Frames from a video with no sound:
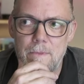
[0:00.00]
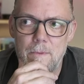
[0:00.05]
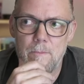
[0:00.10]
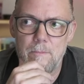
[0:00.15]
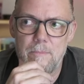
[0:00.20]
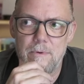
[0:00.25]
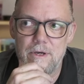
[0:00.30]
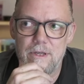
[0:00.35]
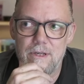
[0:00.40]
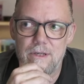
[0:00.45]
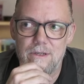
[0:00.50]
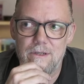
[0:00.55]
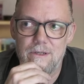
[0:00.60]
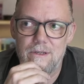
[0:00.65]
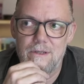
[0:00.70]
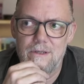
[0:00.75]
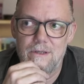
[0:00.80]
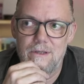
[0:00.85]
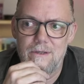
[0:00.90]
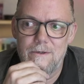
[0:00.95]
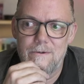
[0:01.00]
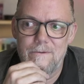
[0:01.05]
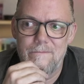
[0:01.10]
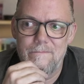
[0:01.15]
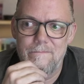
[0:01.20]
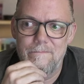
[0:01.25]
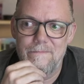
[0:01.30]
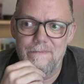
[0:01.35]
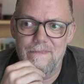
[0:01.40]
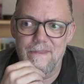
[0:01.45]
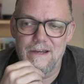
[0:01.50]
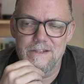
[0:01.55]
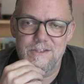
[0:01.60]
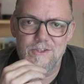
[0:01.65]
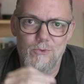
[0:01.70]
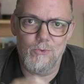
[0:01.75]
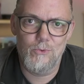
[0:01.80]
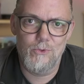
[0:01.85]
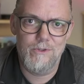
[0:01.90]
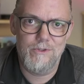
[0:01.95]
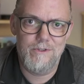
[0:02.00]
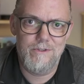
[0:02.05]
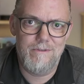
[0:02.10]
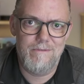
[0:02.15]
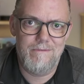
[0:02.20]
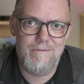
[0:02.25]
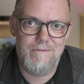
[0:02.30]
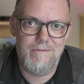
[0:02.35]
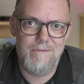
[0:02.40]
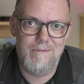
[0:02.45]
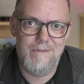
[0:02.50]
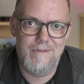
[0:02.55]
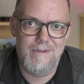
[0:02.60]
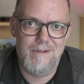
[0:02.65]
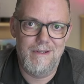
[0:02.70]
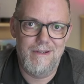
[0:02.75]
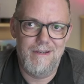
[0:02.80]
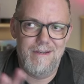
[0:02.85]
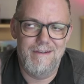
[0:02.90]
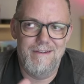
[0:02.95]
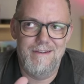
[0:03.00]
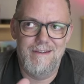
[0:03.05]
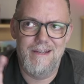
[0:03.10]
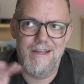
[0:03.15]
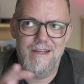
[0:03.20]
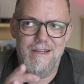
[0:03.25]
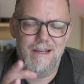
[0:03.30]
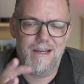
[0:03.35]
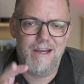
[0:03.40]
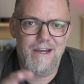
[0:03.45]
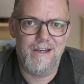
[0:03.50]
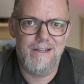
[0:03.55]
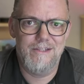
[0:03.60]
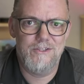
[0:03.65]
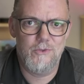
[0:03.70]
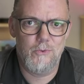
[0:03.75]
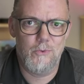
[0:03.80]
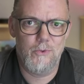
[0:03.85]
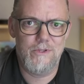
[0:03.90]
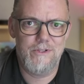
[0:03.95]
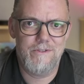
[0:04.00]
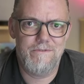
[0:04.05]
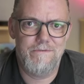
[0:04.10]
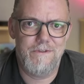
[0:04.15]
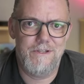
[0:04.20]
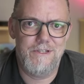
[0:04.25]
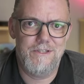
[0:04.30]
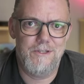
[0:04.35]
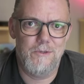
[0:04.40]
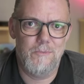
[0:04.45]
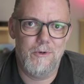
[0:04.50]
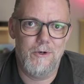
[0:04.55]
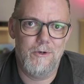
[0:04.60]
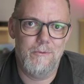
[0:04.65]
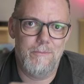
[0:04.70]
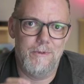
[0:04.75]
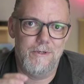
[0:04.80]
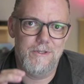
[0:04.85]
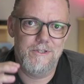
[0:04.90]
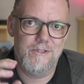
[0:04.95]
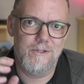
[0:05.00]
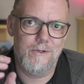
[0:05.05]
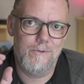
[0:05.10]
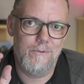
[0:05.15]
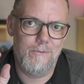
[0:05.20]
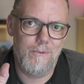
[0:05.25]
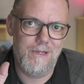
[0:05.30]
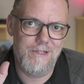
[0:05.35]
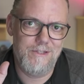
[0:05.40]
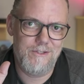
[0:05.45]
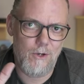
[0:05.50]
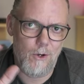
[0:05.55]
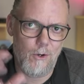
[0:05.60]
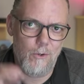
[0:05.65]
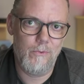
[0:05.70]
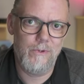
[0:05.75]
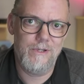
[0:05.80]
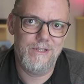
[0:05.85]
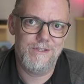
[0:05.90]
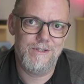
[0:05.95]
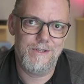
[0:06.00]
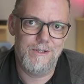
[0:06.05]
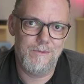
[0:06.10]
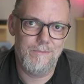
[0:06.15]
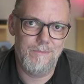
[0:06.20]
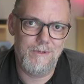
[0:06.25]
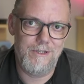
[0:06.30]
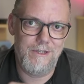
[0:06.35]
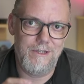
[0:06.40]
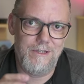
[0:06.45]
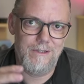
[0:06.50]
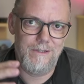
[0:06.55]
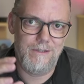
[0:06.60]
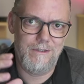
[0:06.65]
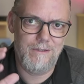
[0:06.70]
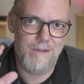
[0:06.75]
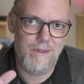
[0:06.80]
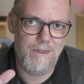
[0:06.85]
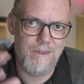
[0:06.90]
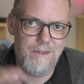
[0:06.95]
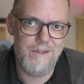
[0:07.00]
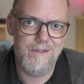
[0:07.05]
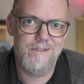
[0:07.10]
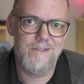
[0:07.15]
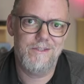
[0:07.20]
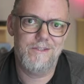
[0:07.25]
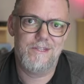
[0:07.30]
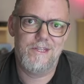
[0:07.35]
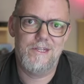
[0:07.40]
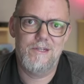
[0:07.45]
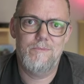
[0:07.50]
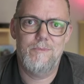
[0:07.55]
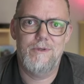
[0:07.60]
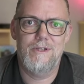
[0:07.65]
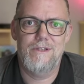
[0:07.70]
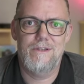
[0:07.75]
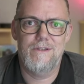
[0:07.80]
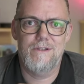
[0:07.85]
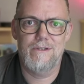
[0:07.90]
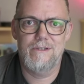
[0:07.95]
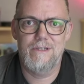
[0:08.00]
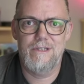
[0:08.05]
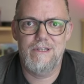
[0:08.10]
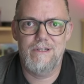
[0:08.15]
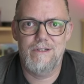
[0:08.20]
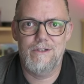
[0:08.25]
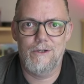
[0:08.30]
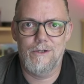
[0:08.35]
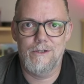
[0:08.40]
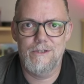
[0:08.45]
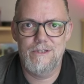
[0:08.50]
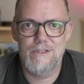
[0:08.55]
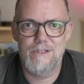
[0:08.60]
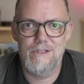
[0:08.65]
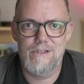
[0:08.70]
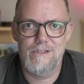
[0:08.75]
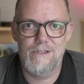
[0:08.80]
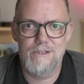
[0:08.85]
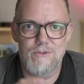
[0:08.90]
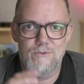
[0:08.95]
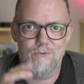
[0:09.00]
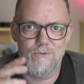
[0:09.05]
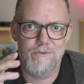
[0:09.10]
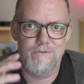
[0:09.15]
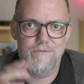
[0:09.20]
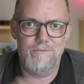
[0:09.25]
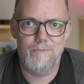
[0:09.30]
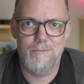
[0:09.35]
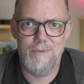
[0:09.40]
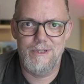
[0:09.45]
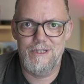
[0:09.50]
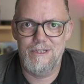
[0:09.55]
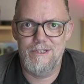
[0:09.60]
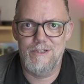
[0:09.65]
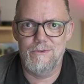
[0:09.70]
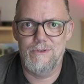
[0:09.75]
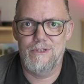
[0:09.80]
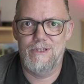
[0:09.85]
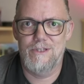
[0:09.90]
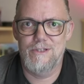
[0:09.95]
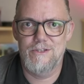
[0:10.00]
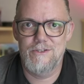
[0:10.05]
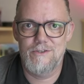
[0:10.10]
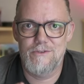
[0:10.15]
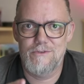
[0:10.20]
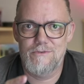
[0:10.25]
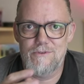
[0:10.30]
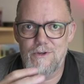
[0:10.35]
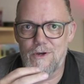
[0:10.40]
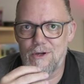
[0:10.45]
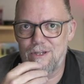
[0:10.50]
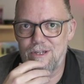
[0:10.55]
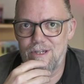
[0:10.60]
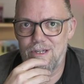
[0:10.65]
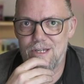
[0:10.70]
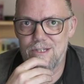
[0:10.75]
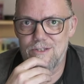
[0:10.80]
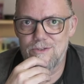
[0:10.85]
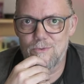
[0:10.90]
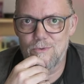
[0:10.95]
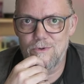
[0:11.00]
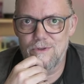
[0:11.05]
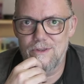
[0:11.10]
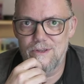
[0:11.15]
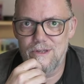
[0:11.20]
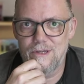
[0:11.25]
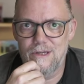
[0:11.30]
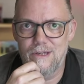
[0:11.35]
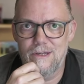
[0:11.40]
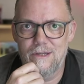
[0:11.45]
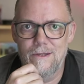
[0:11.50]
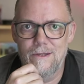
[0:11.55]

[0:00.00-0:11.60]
But that sort of It, it sort of defeats the purpose. So it's always going to be, this is going to be the lead content, sort of me doing this talking head sort of thing.